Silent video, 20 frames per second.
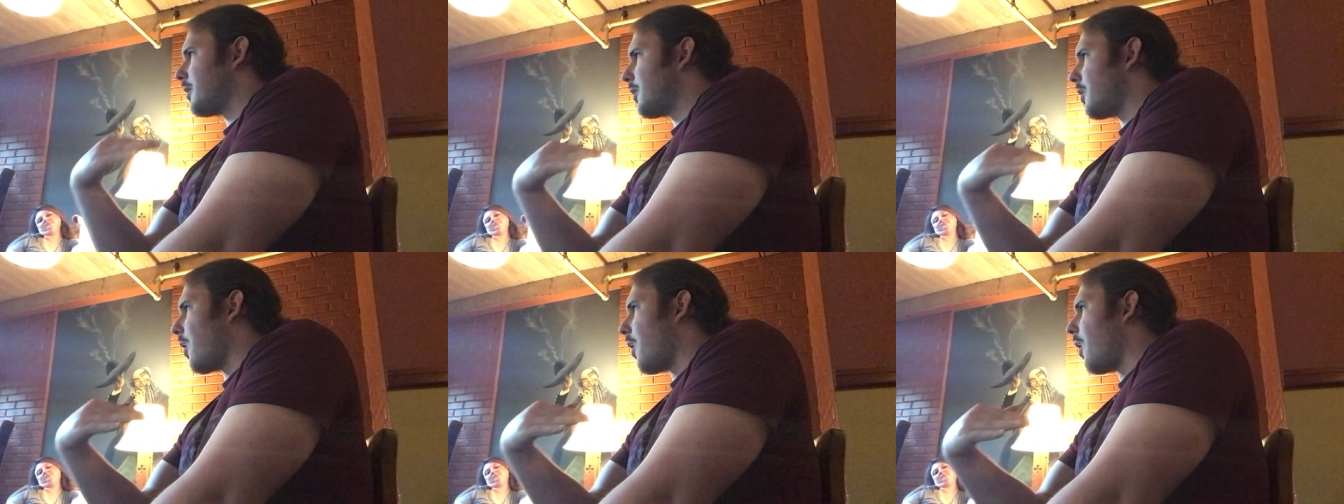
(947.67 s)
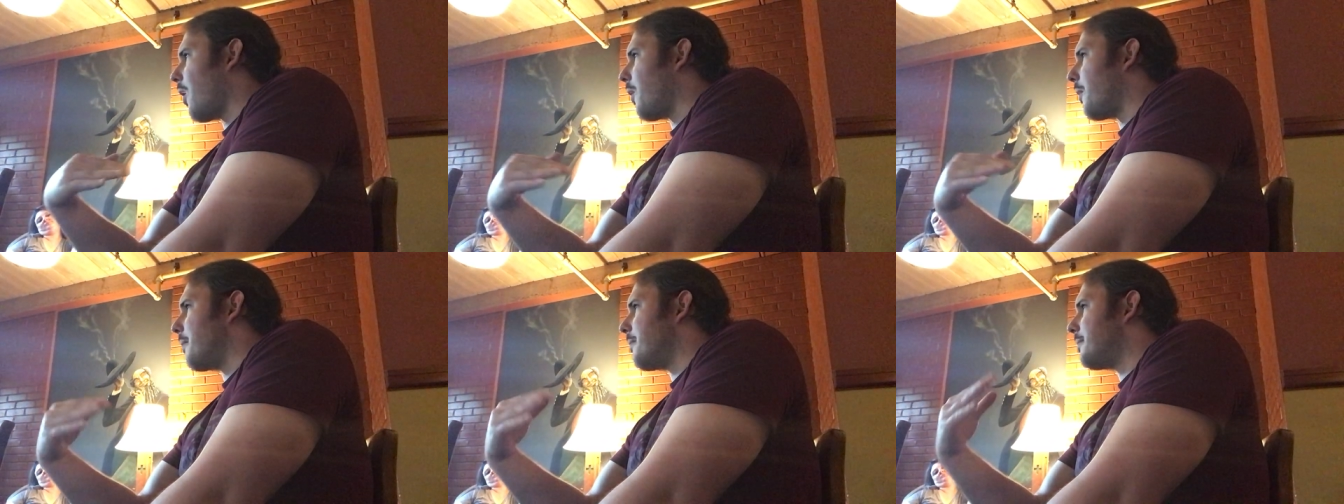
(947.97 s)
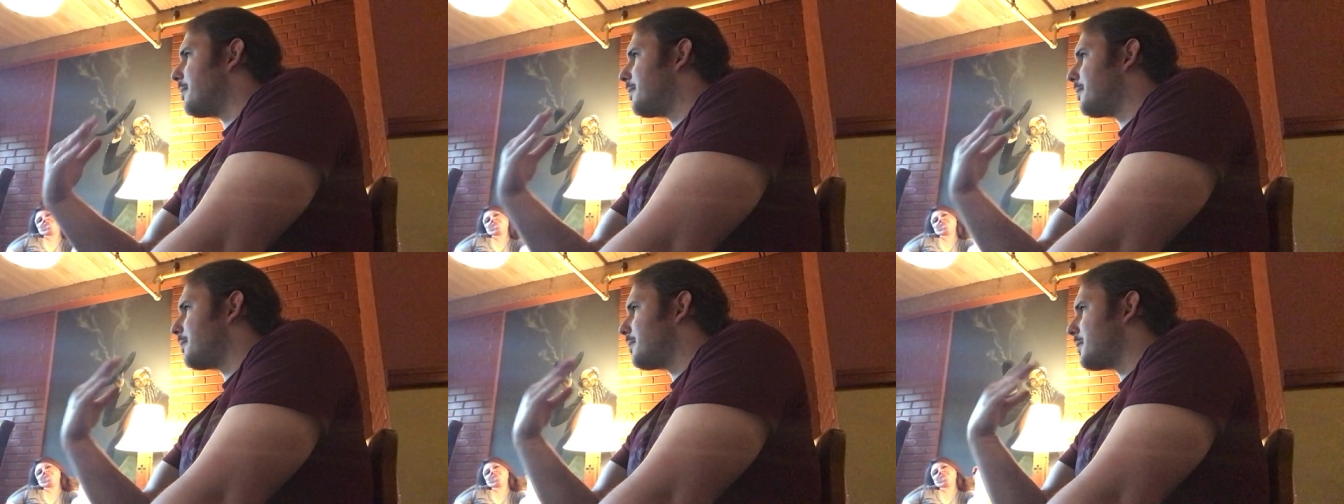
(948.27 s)
calm
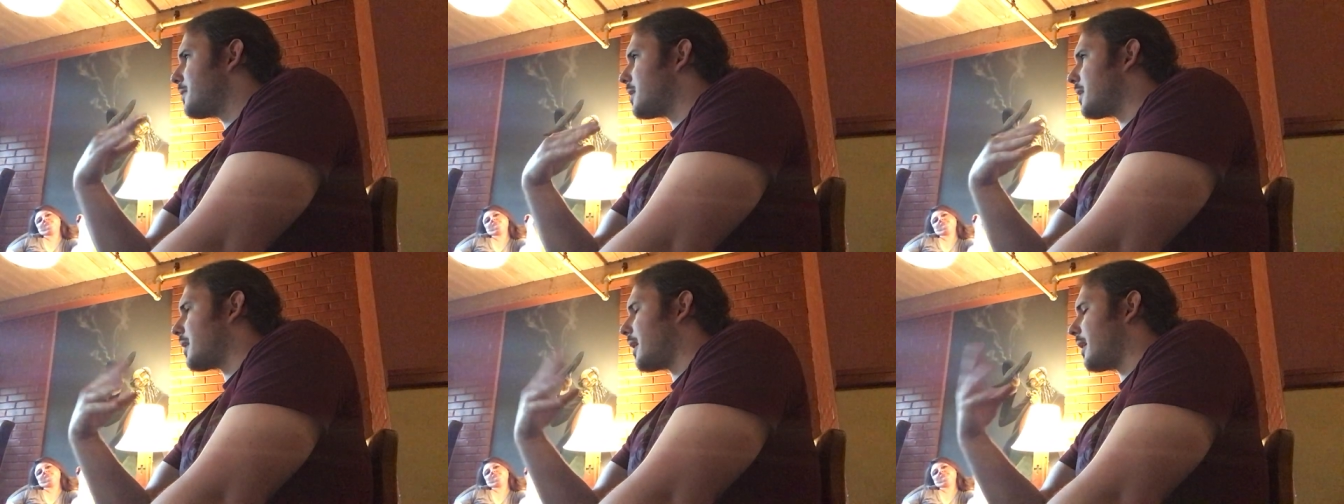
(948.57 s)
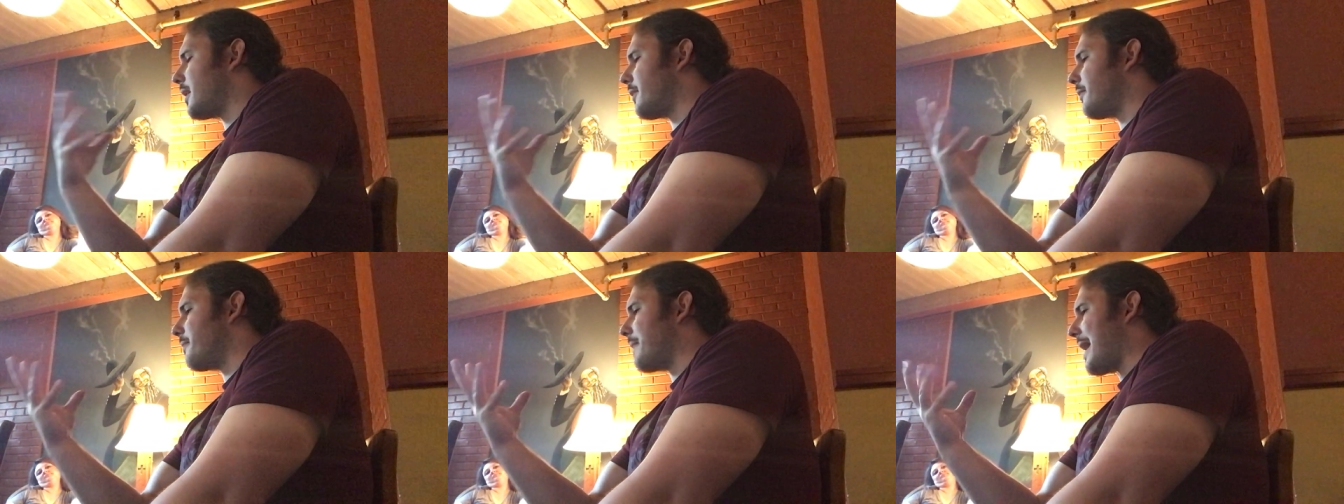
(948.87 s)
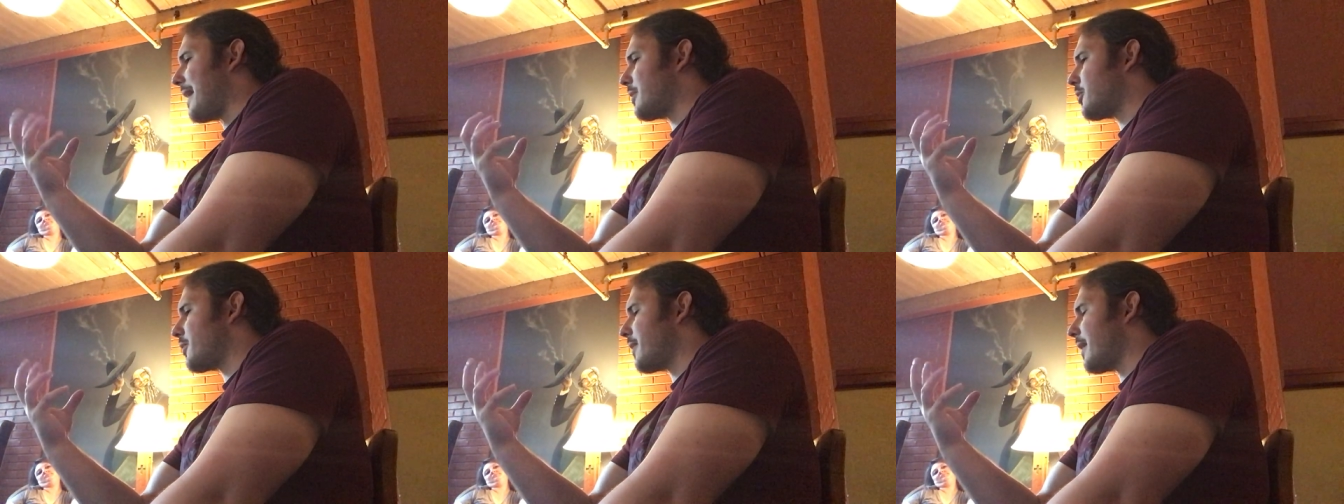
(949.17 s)
to kind of
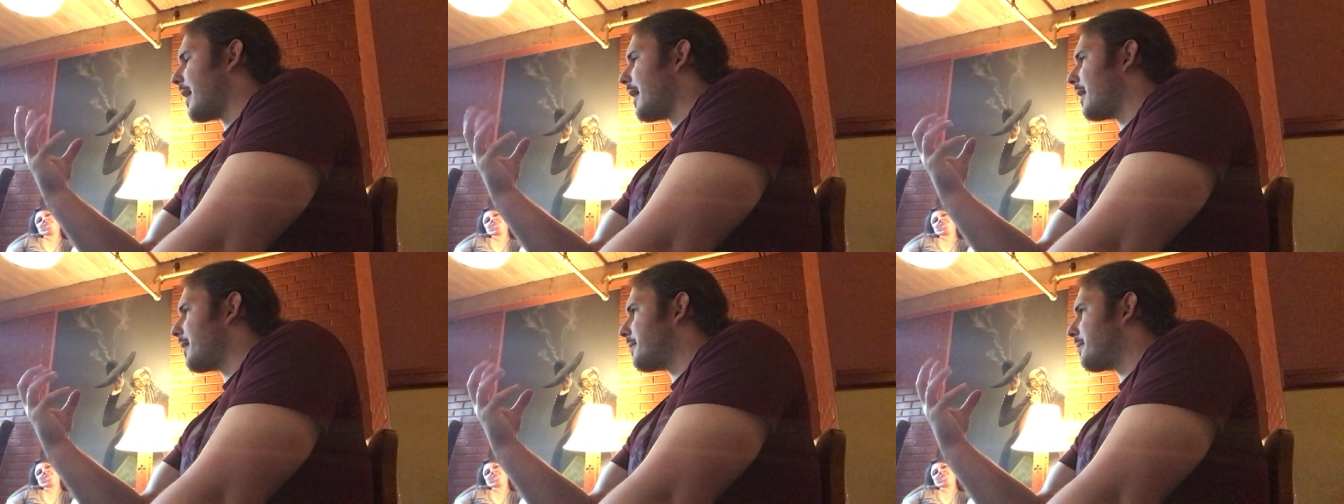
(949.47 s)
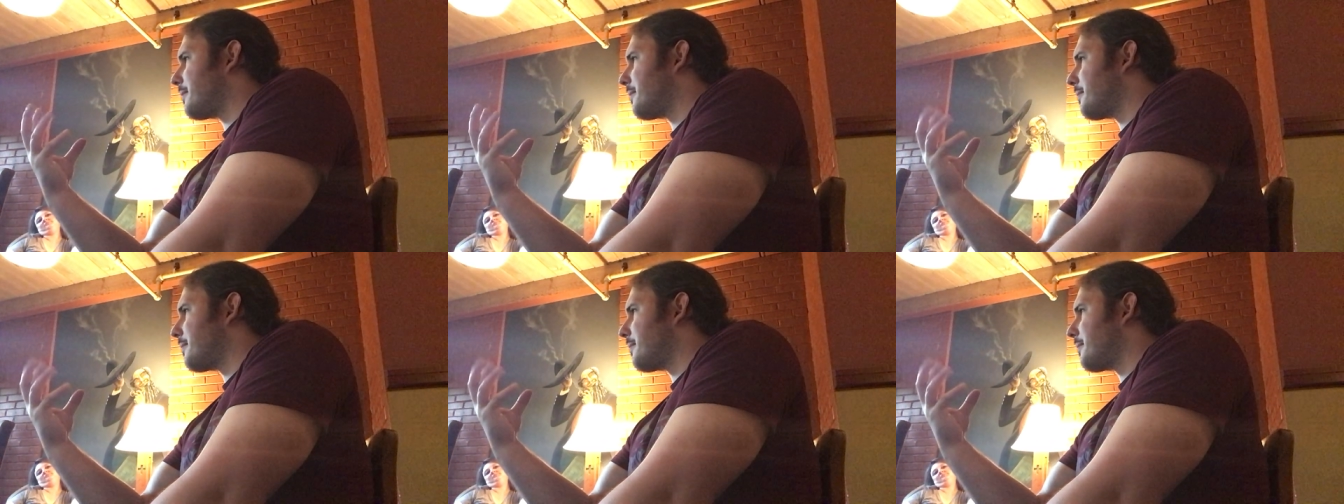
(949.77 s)
match that.